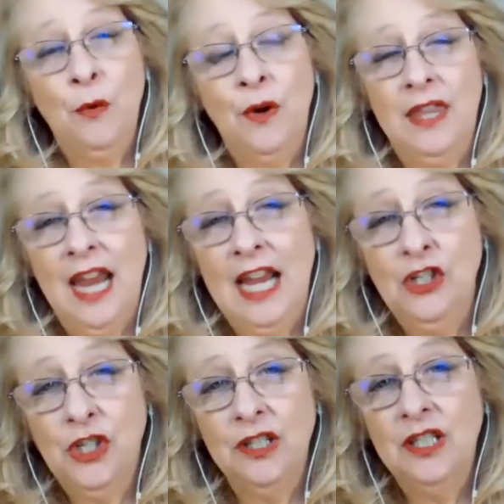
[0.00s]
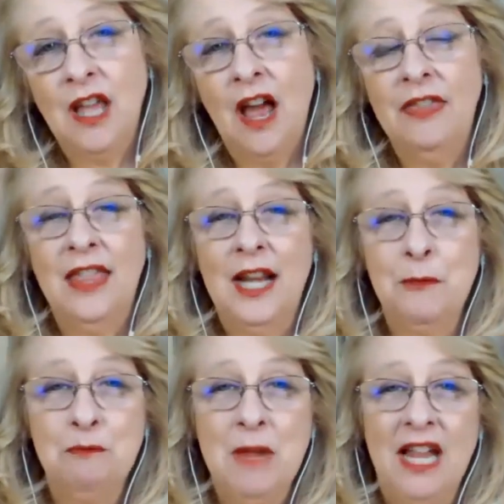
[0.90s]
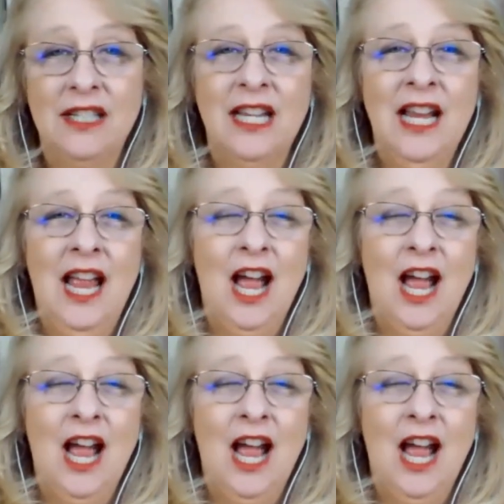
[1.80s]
what the ancients thought that it meant.